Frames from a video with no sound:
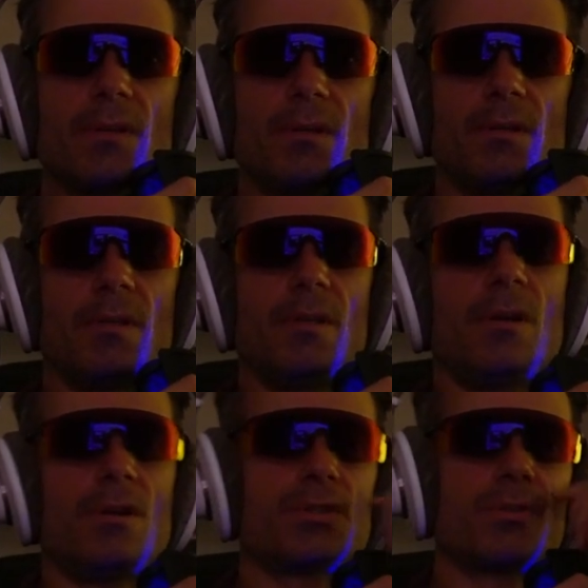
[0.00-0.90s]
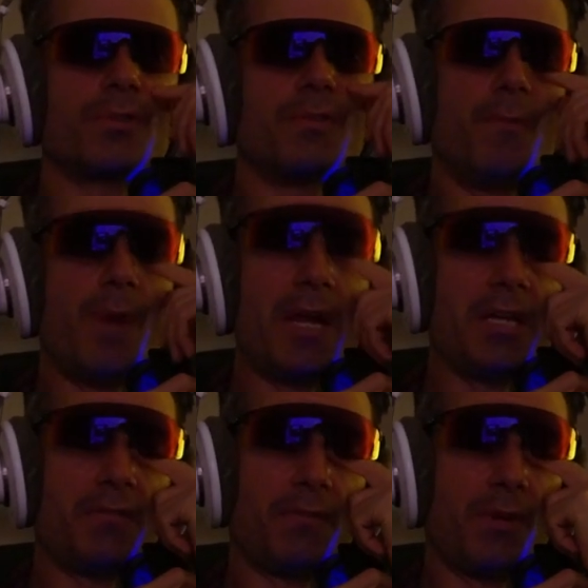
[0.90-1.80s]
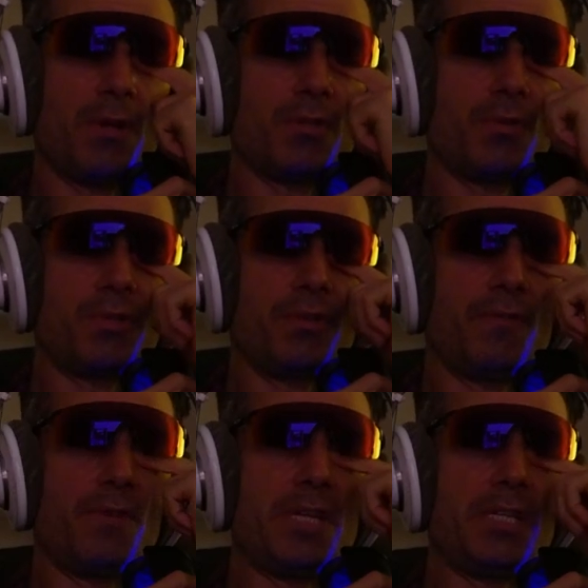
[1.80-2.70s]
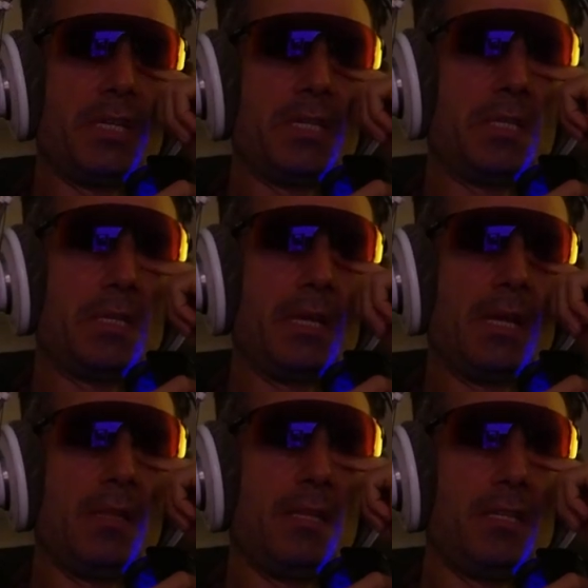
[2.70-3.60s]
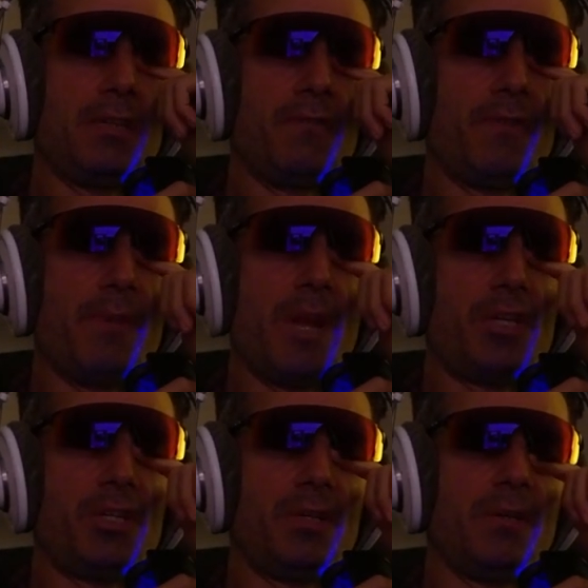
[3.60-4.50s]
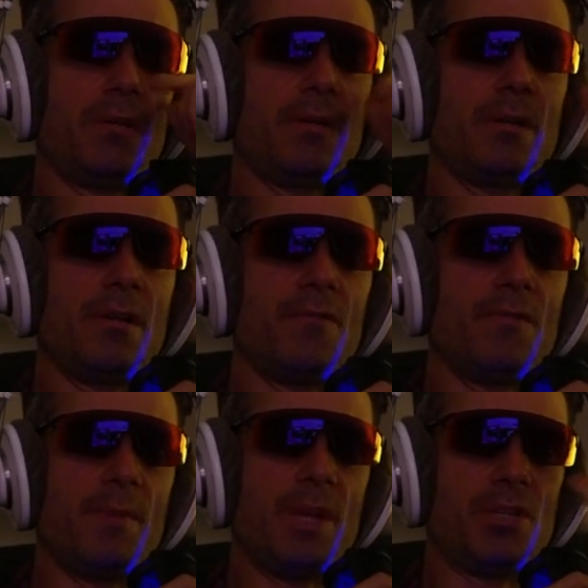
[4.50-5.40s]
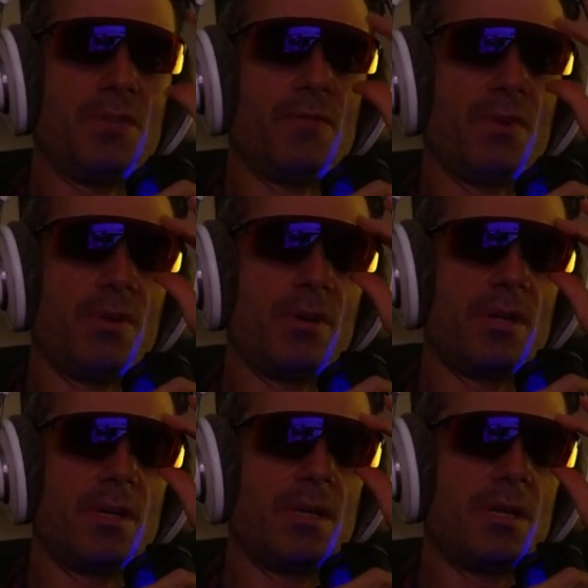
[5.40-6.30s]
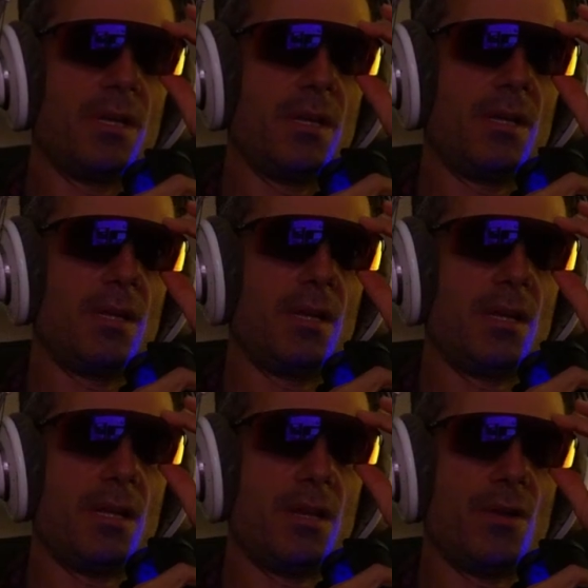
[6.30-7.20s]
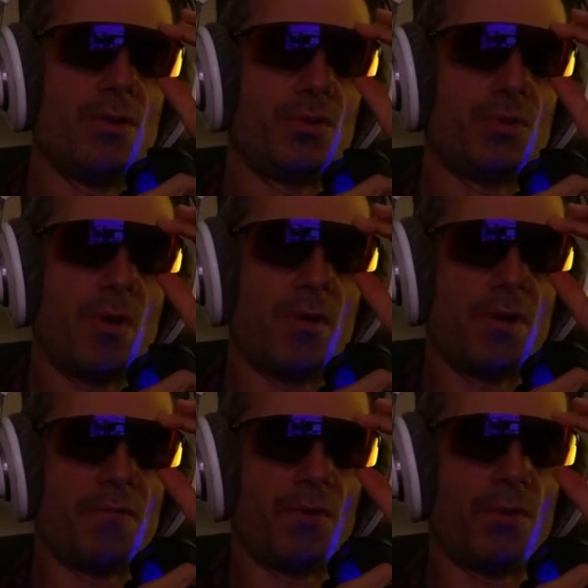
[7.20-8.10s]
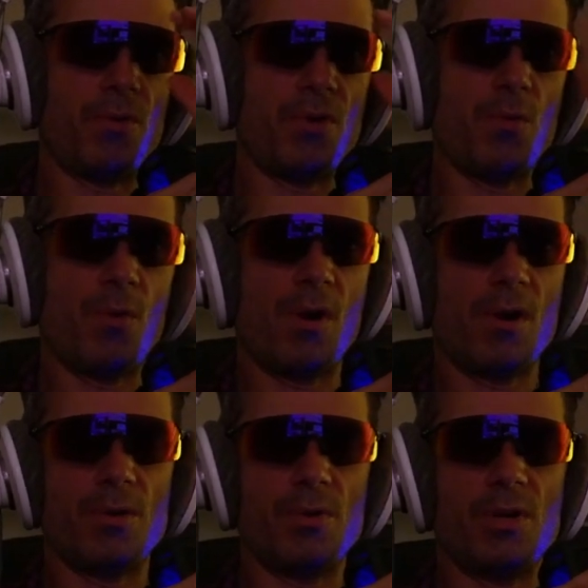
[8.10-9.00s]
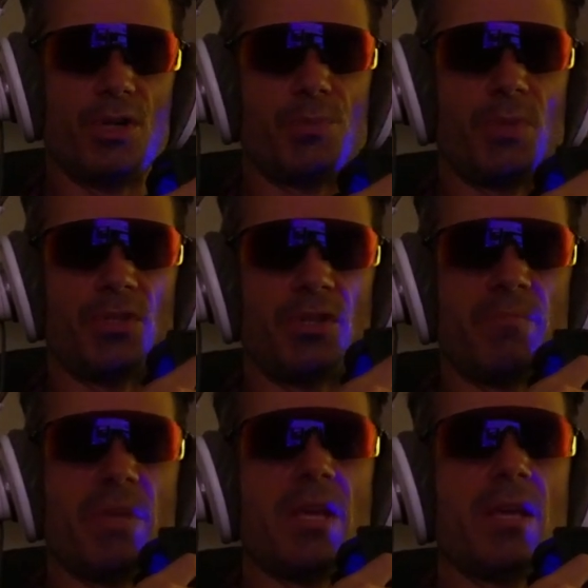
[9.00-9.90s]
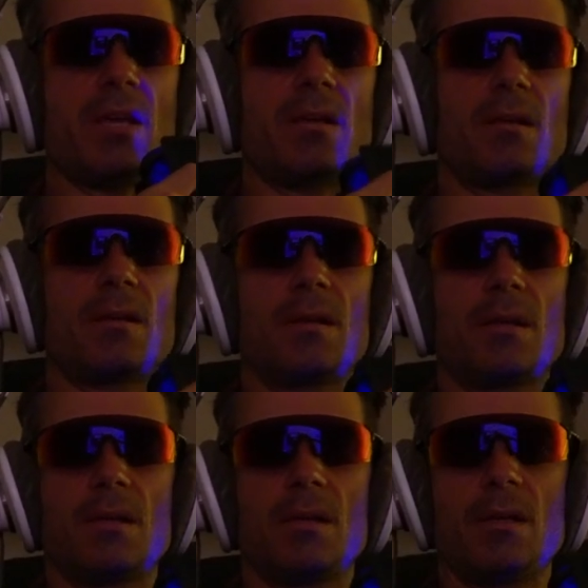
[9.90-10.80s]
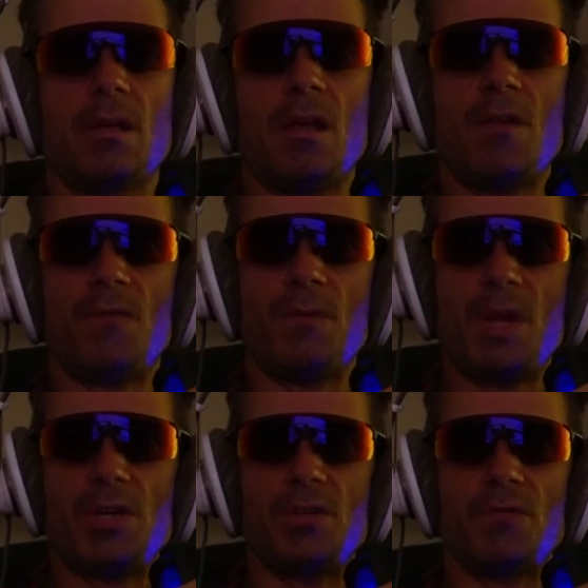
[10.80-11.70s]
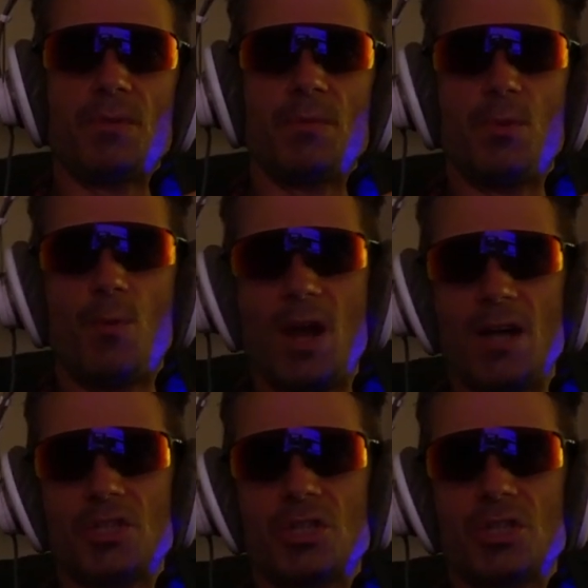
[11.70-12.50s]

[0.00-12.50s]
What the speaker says: in all sorts of ways for all sorts of reasons. Endless information for ego stroking, for who you are and who you're supposed to be, information from the watch,